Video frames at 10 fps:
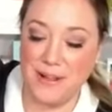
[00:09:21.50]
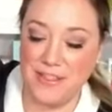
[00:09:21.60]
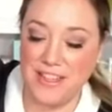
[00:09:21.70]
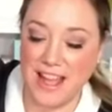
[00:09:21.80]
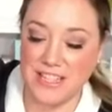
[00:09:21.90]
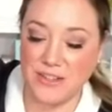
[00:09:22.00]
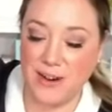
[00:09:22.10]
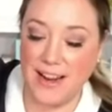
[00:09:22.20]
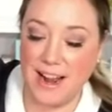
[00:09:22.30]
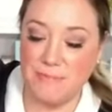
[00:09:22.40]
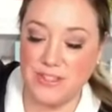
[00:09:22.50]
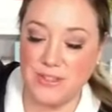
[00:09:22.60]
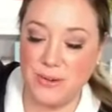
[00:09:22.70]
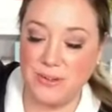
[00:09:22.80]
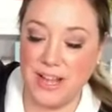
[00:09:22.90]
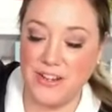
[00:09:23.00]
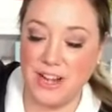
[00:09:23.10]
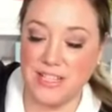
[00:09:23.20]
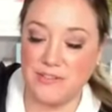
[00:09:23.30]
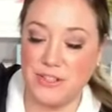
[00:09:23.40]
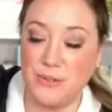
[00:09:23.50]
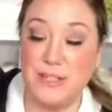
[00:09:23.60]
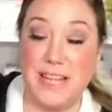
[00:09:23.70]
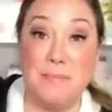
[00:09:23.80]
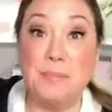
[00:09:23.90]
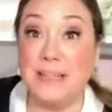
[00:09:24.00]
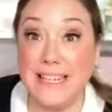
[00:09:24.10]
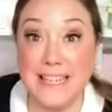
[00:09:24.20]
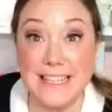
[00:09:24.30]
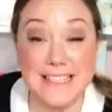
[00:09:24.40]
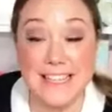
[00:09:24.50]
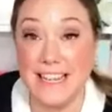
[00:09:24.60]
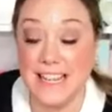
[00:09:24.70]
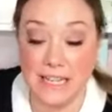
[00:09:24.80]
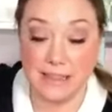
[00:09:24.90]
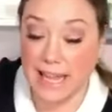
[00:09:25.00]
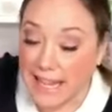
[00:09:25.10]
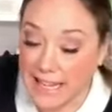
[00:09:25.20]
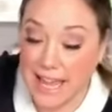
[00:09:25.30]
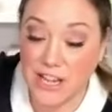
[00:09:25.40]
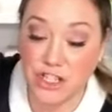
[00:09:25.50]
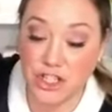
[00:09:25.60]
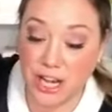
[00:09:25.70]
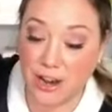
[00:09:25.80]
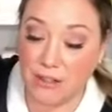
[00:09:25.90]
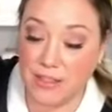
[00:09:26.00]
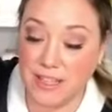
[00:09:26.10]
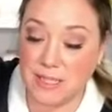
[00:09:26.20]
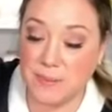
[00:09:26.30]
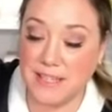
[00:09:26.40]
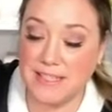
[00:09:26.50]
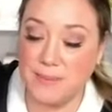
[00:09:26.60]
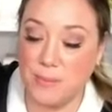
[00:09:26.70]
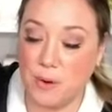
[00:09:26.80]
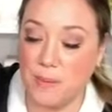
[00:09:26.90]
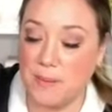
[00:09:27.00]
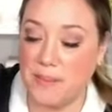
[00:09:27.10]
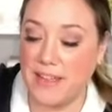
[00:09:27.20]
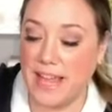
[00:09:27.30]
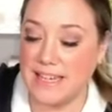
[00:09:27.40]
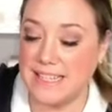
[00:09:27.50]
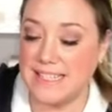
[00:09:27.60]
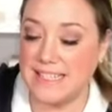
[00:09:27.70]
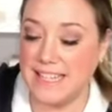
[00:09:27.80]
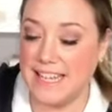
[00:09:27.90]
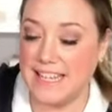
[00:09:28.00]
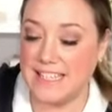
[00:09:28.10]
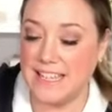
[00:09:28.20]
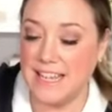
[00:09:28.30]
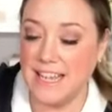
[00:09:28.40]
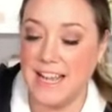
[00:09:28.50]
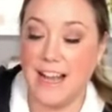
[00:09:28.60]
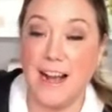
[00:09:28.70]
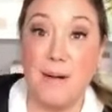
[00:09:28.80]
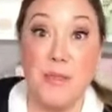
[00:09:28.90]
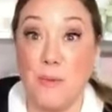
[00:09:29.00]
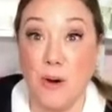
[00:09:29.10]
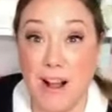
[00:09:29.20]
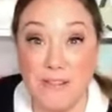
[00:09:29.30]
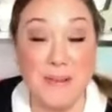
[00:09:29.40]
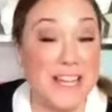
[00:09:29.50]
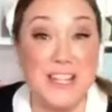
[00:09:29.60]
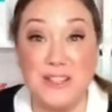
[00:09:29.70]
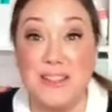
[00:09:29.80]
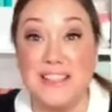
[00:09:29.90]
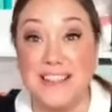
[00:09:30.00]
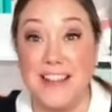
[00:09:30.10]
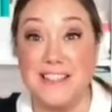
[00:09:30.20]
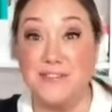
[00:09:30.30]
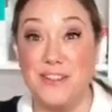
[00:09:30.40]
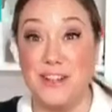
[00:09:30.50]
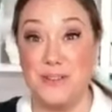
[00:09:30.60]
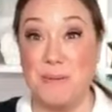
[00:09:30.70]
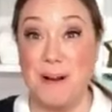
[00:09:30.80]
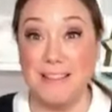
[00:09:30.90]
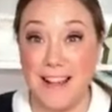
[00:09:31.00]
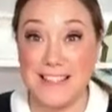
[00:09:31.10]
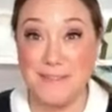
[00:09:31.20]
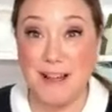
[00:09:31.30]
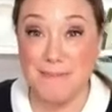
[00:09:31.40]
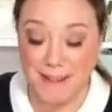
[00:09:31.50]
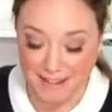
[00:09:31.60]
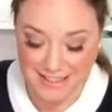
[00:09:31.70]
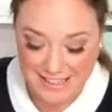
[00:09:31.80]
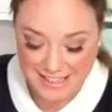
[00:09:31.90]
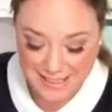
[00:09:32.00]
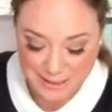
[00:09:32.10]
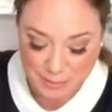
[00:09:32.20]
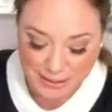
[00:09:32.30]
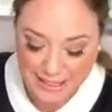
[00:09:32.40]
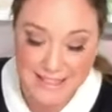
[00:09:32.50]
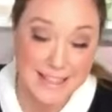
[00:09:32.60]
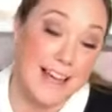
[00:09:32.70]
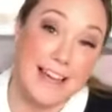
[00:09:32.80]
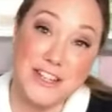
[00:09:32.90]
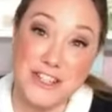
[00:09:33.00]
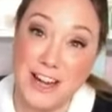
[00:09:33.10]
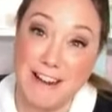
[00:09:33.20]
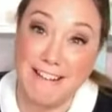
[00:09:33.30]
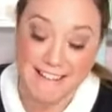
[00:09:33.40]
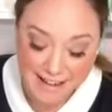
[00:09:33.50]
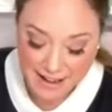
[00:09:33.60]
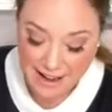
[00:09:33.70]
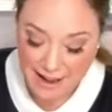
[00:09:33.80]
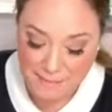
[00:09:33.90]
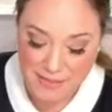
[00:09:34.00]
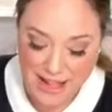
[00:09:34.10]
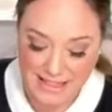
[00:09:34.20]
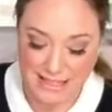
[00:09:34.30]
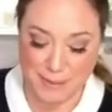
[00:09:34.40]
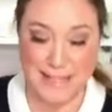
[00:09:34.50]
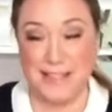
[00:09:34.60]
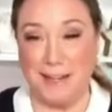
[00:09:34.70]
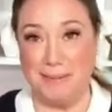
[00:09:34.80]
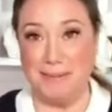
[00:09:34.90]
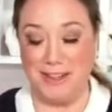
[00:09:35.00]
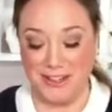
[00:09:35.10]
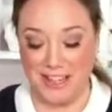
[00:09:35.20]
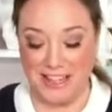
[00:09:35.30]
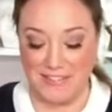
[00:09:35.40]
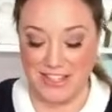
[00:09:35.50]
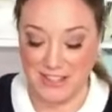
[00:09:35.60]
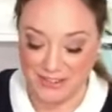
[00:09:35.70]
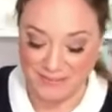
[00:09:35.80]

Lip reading: Well, that's great. I'm so glad you guys have tuned in. Please like and share this because the more people that get to see it, the more often we can do these kinds of videos. We want lots of eyeballs, so please like and share. That's the best compliment you can give us.